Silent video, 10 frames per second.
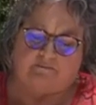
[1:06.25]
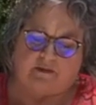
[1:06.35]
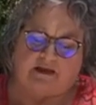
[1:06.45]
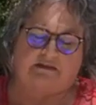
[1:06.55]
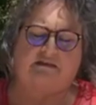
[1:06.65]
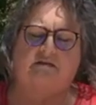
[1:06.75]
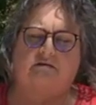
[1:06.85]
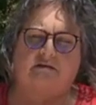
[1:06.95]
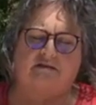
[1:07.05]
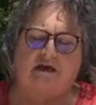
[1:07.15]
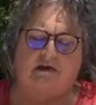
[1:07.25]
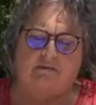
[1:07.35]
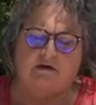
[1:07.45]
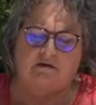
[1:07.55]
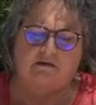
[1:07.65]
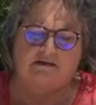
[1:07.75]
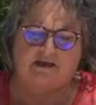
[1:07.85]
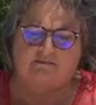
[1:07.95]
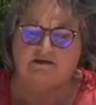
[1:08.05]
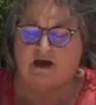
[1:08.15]
it's still the same
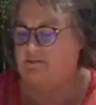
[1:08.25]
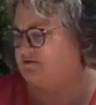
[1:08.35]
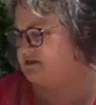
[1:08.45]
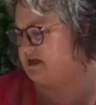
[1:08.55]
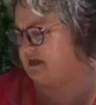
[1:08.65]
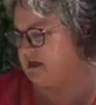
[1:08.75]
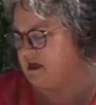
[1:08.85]
type of tea.